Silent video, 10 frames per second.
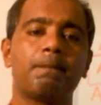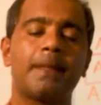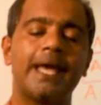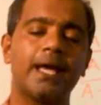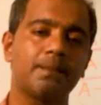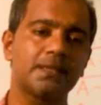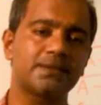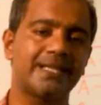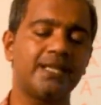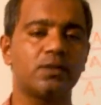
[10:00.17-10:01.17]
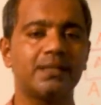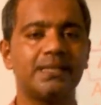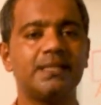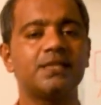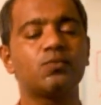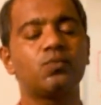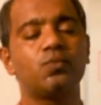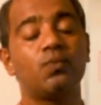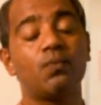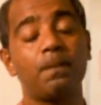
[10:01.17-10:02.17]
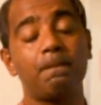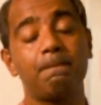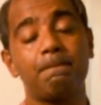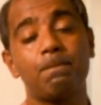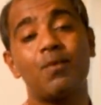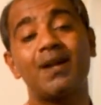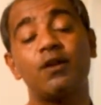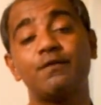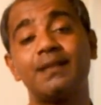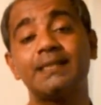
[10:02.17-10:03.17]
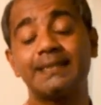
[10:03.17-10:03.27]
Airbus 320 is one of the